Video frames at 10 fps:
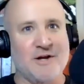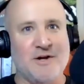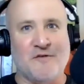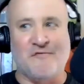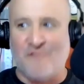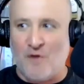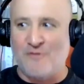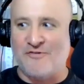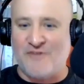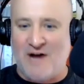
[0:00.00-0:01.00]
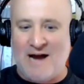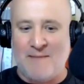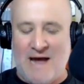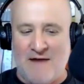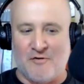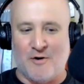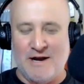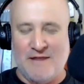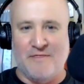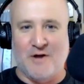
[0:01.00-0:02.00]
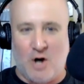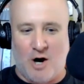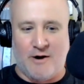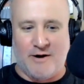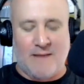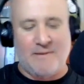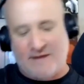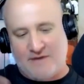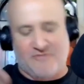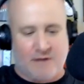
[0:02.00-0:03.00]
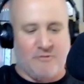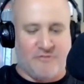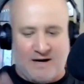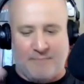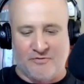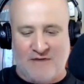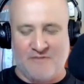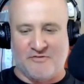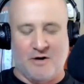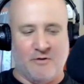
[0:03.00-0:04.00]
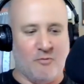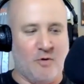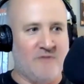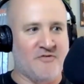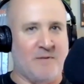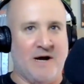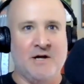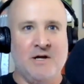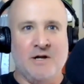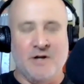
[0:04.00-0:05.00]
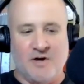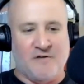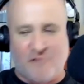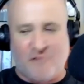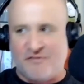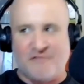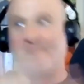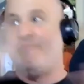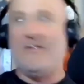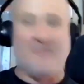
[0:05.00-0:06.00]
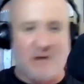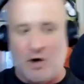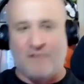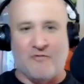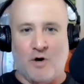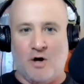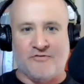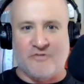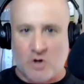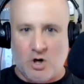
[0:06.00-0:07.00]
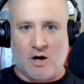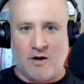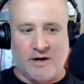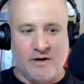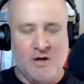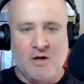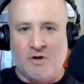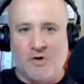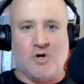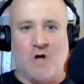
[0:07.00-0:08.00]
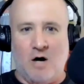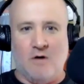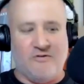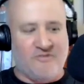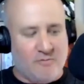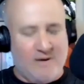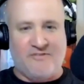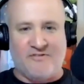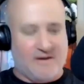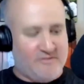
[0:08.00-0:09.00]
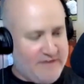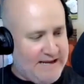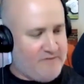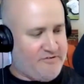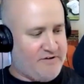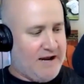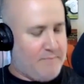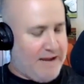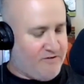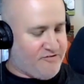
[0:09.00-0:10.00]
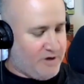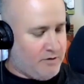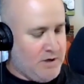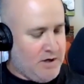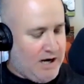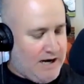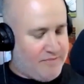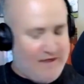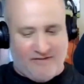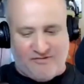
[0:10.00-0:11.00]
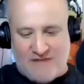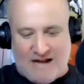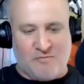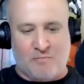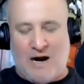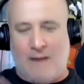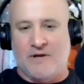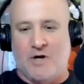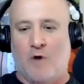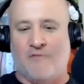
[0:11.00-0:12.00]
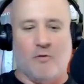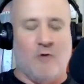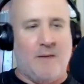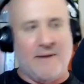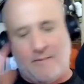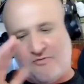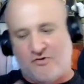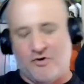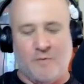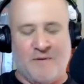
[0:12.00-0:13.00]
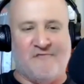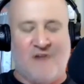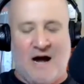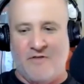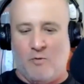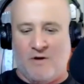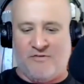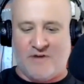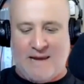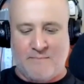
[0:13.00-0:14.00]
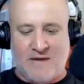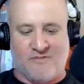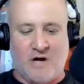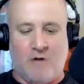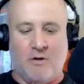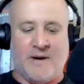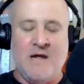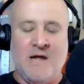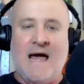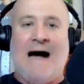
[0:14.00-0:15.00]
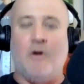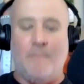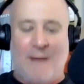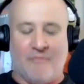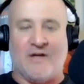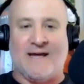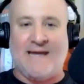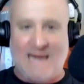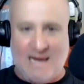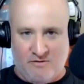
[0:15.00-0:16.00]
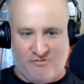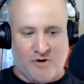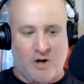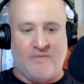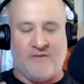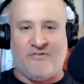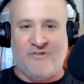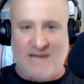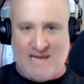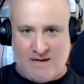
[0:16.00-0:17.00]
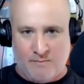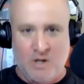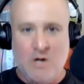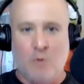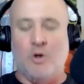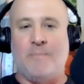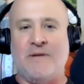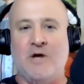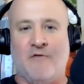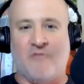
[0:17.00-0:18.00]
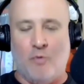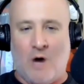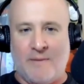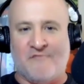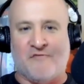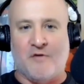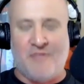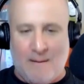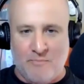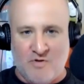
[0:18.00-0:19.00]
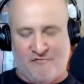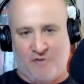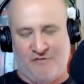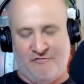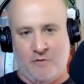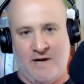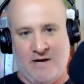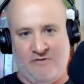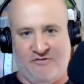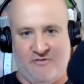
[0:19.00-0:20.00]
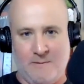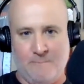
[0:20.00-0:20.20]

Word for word: your first time ever in the garden. I mean, like you was a couple days. ago ago with the Wolves, but your first visit overall to the Garden, you're calling Sweet 16 tonight, man. So uh, that's that's probably overwhelming. I'm sure you'll be fine though once the game gets going. But how about the kids on the team? Will it be overwhelming for them the first few minutes?